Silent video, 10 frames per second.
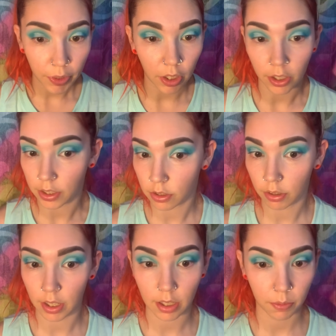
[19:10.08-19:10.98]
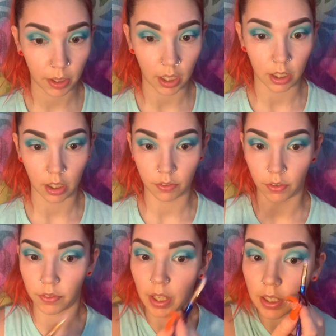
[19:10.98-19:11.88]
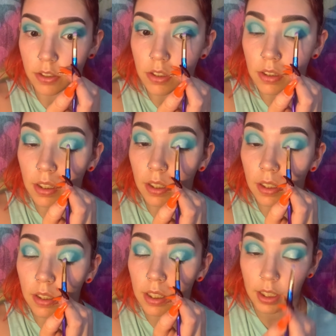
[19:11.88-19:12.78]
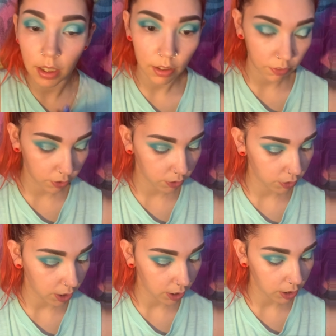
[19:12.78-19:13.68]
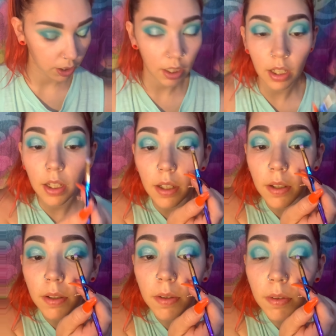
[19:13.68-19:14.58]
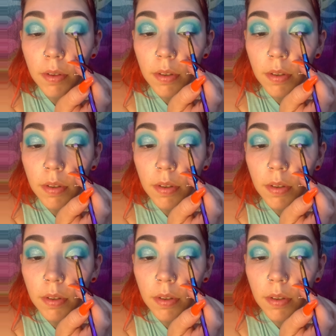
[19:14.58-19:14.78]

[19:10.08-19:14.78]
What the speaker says: Alright, so now that we got enough of that just like laid for right now,